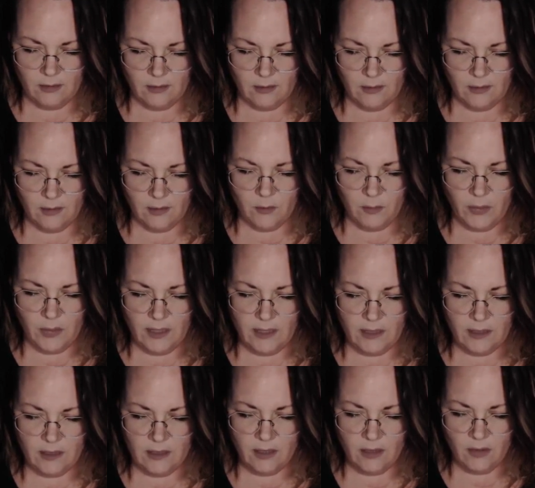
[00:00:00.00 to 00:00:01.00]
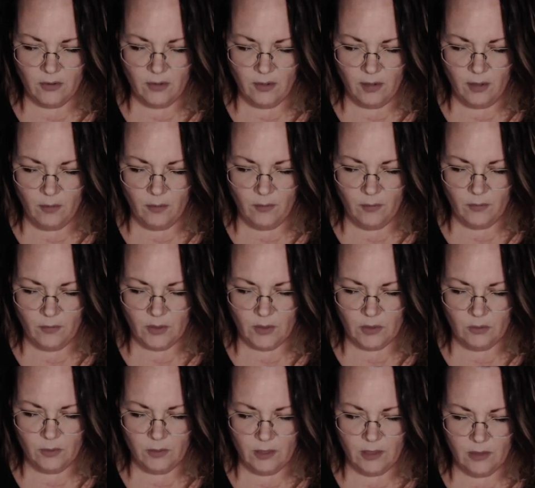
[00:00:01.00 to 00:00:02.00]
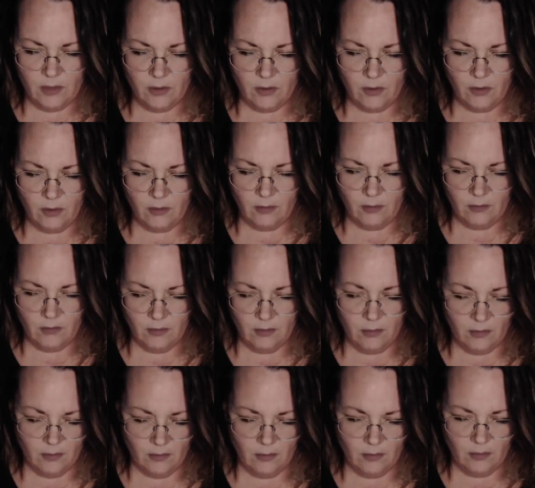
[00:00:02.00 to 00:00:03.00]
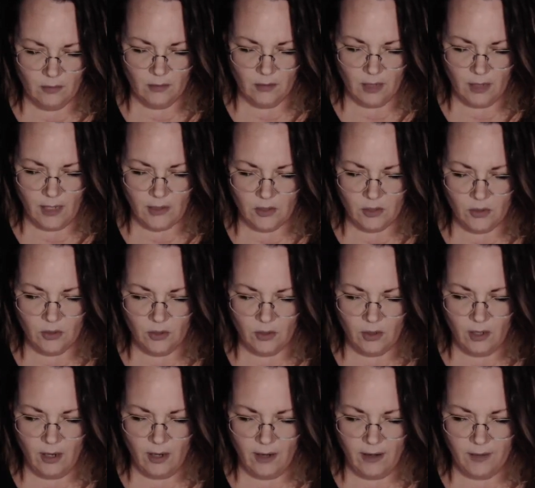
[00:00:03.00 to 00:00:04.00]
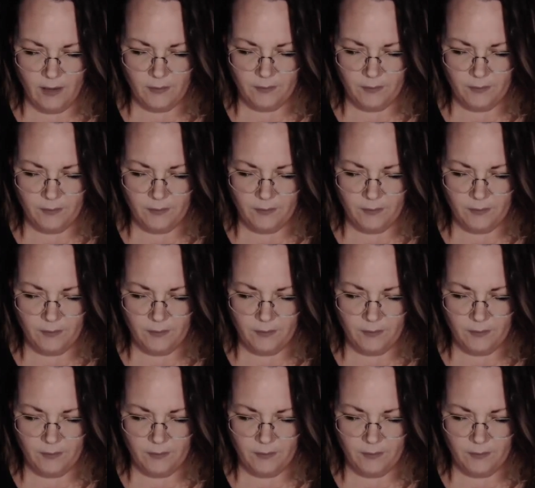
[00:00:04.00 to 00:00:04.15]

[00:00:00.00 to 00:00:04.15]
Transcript: then places their thumb at your third eye